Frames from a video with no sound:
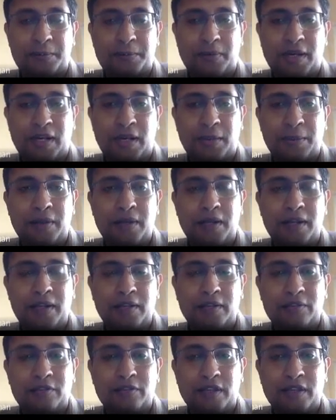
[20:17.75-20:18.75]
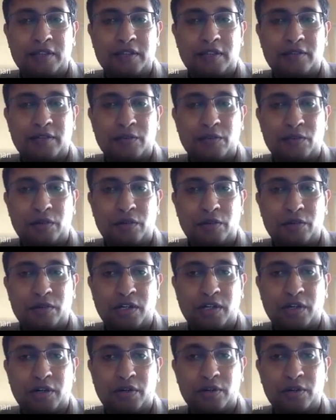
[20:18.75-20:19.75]
primarily the fact that we want to
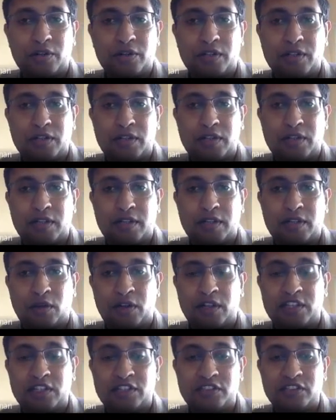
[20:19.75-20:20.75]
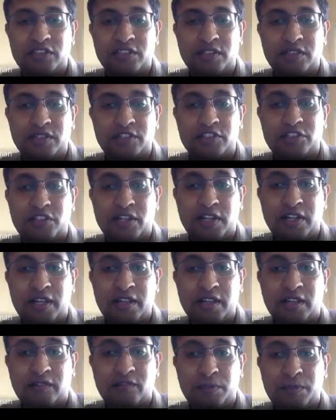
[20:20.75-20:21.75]
control or engineer the
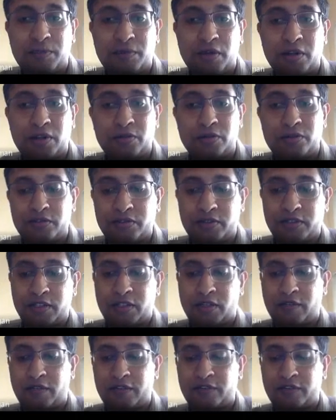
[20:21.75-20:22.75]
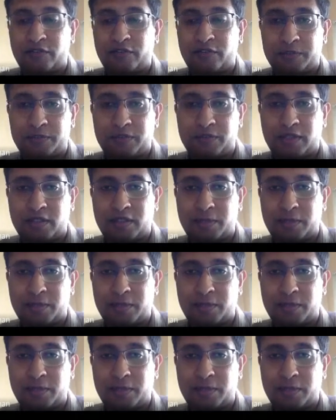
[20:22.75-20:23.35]
strain that we produce in our films. As I